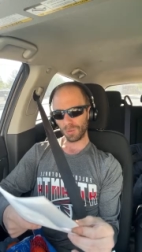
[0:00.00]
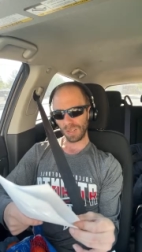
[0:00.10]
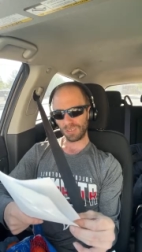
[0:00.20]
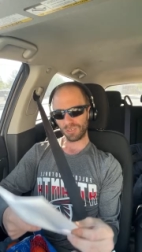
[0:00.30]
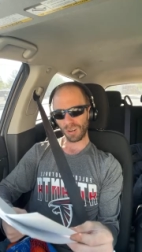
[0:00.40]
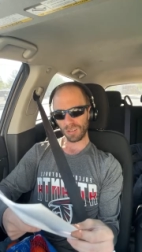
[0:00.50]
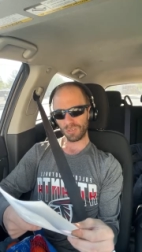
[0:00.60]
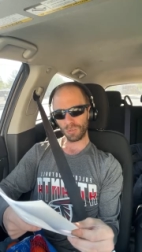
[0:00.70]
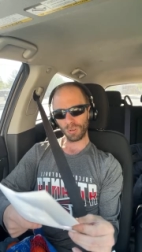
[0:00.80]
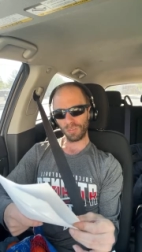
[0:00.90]
to a
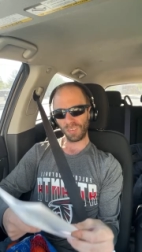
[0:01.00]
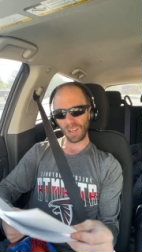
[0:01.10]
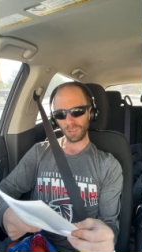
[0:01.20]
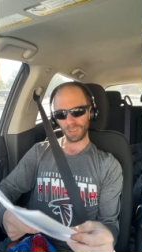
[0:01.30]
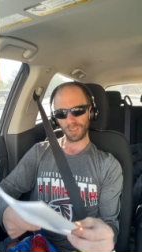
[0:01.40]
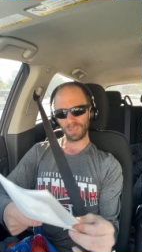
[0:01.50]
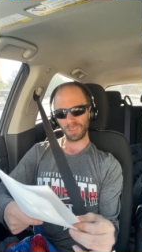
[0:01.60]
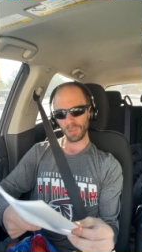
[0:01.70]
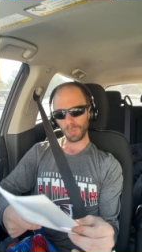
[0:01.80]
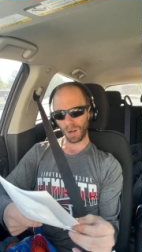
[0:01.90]
structural failure of
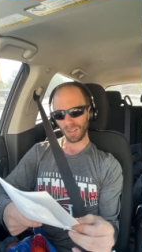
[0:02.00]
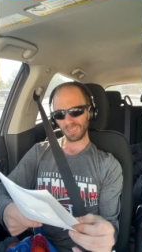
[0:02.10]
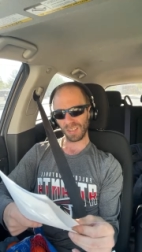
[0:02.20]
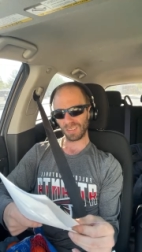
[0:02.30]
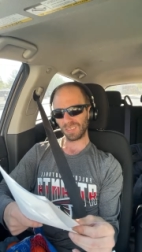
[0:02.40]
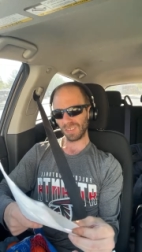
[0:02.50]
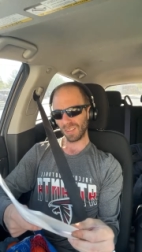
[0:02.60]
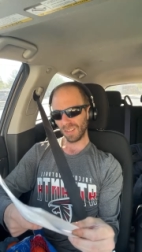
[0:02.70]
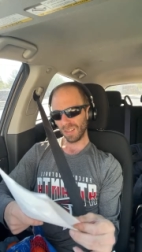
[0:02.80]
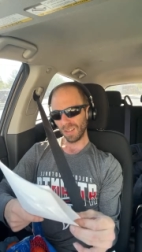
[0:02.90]
due process.
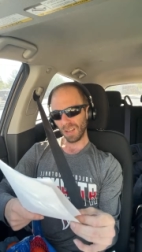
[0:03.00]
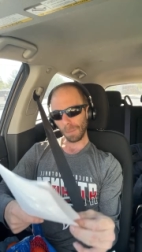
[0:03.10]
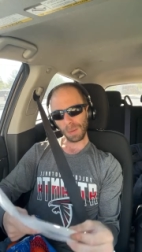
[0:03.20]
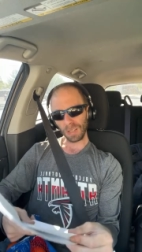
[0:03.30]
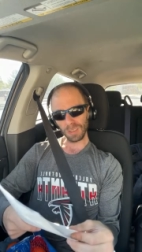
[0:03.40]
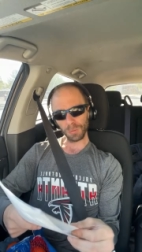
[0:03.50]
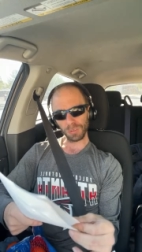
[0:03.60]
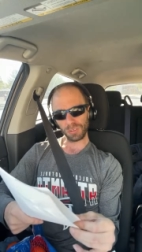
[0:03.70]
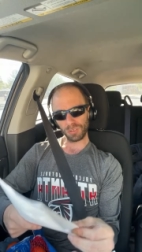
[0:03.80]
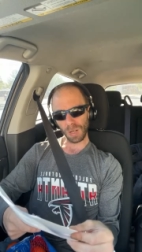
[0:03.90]
Appellant was
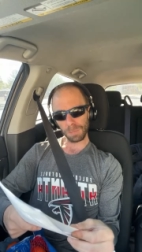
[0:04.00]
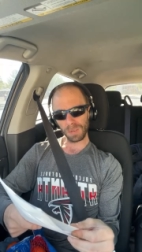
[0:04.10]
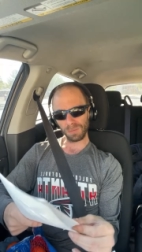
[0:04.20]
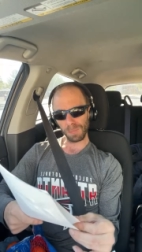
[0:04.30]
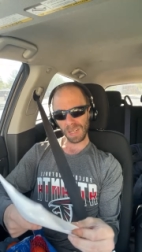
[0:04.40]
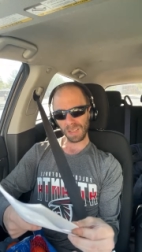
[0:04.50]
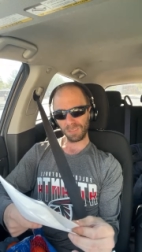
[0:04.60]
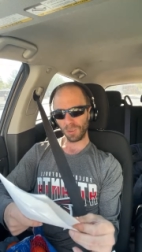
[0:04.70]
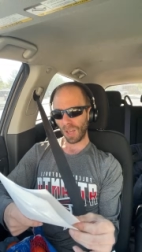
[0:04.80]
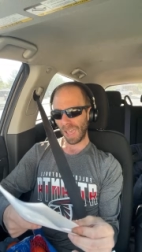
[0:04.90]
stripped of
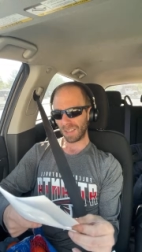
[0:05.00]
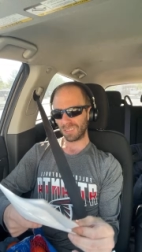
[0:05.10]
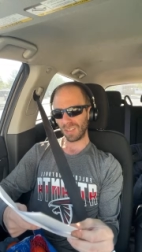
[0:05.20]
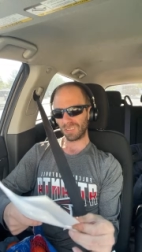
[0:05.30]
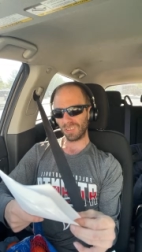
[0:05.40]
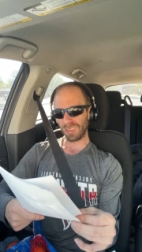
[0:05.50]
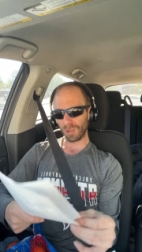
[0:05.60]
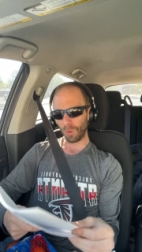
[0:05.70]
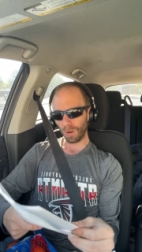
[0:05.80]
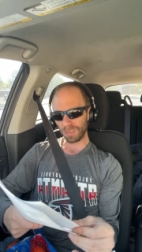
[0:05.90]
meaningful access to the
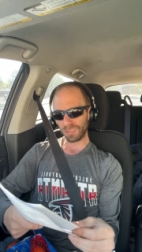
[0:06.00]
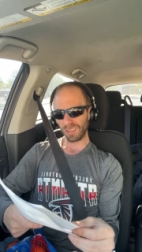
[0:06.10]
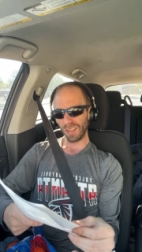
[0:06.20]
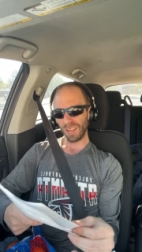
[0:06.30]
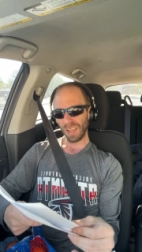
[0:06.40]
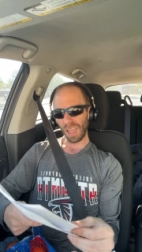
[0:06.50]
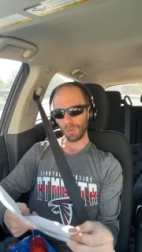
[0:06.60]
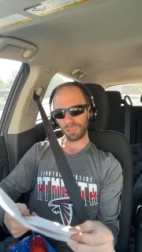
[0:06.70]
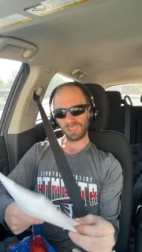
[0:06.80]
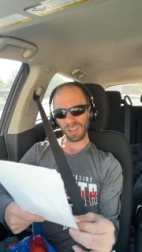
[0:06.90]
courts and
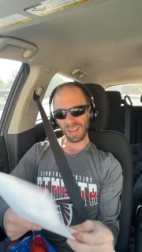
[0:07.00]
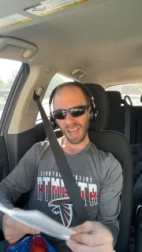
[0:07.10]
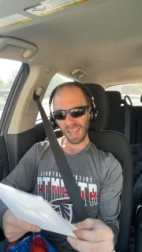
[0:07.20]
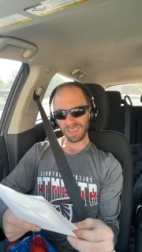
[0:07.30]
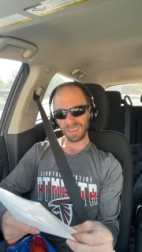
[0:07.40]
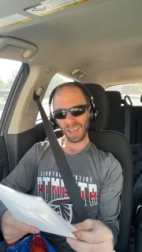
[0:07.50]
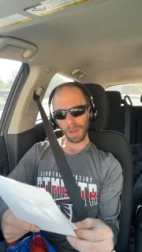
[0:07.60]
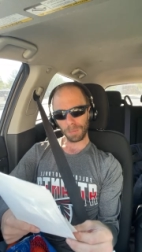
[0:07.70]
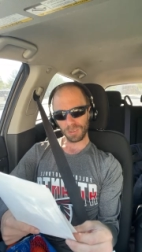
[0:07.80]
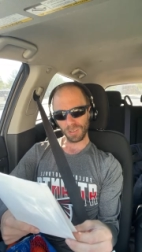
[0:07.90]
was denied the
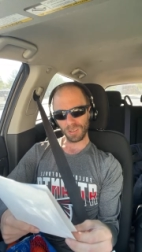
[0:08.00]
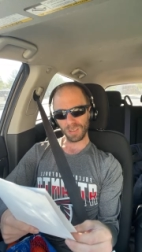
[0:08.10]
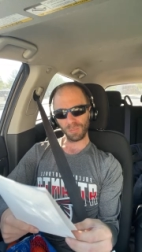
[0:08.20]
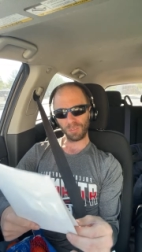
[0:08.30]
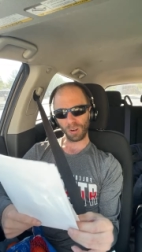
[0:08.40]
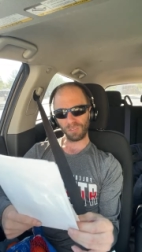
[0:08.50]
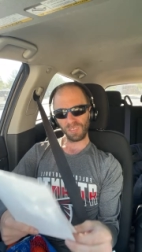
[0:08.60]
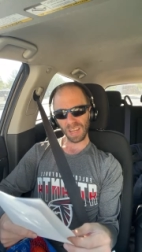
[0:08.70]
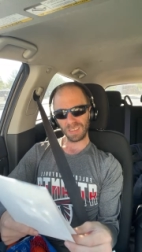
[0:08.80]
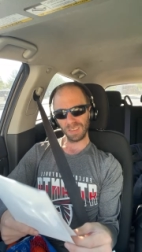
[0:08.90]
opportunity for
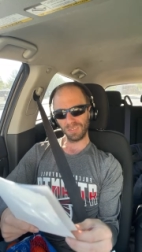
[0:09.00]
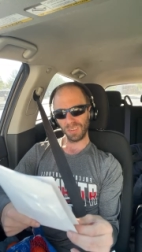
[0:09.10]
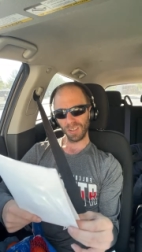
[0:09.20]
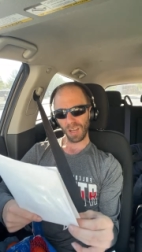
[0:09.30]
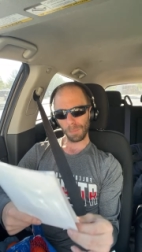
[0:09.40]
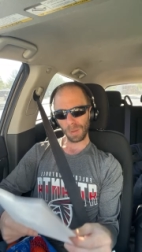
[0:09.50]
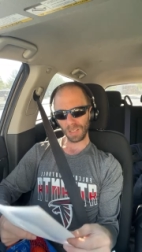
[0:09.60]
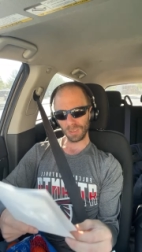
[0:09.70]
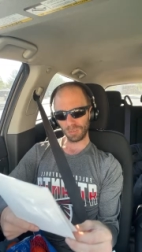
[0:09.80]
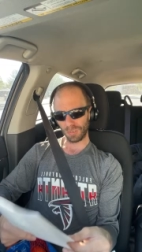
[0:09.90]
effective
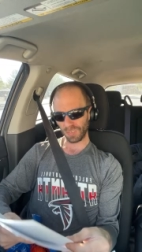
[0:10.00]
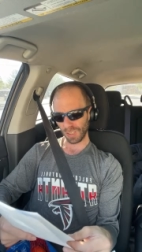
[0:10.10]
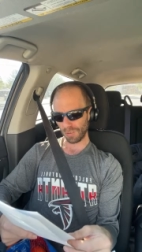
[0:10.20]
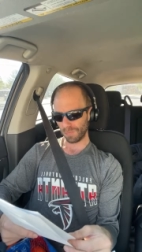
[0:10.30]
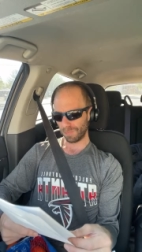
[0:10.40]
appellate review.